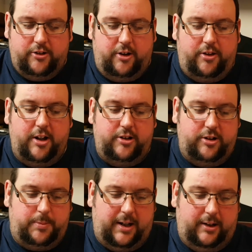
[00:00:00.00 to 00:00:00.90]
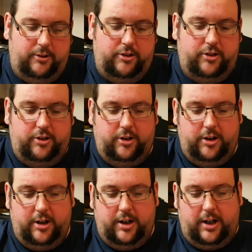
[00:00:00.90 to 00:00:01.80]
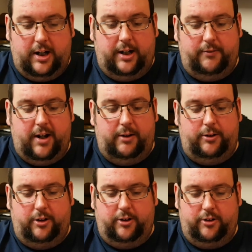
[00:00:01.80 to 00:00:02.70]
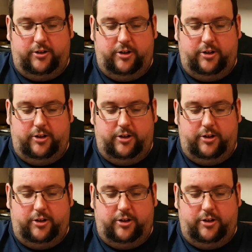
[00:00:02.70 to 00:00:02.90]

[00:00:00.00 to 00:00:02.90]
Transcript: So £30, and I've now got